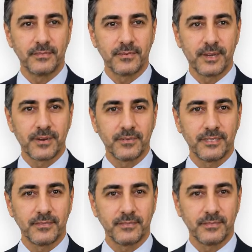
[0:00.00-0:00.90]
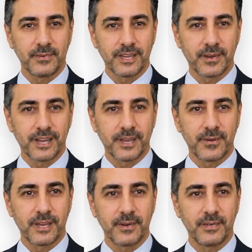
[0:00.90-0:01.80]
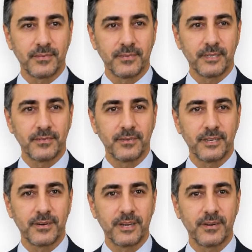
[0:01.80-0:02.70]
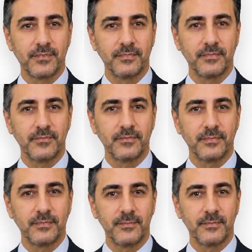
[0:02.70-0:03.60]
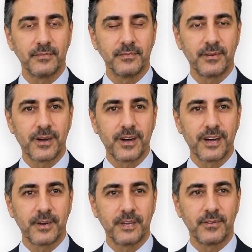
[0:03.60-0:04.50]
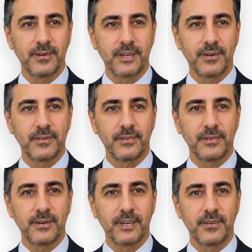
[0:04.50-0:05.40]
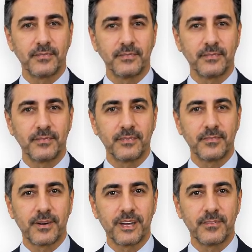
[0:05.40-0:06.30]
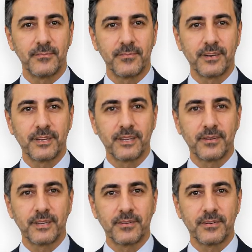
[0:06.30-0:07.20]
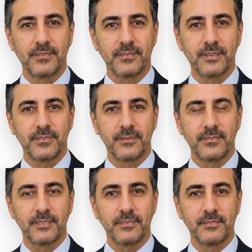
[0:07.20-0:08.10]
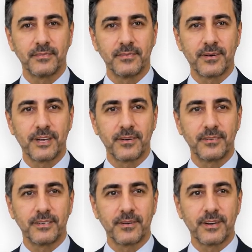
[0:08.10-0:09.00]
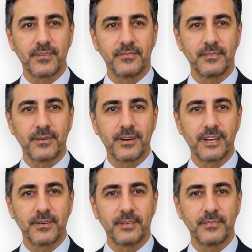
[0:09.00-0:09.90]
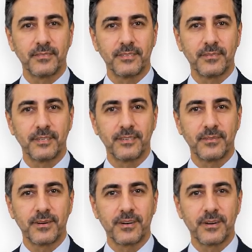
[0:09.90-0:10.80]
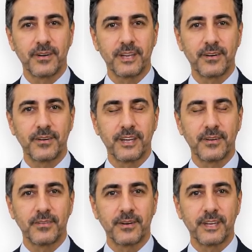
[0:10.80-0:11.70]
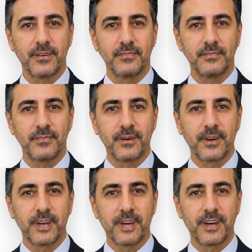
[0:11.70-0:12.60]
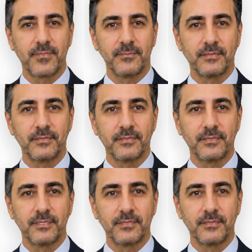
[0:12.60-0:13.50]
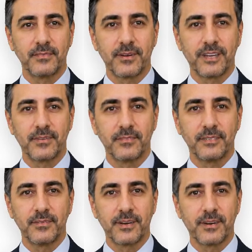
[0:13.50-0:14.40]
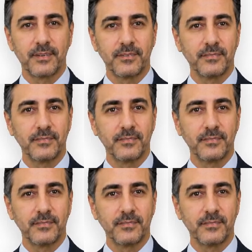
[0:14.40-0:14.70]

One case can carry more than one consultation over time. An initial general consult now, a focused implant consult in 3 months, and each lives as its own entry in that consultation section. So don't worry about this one being the only shot.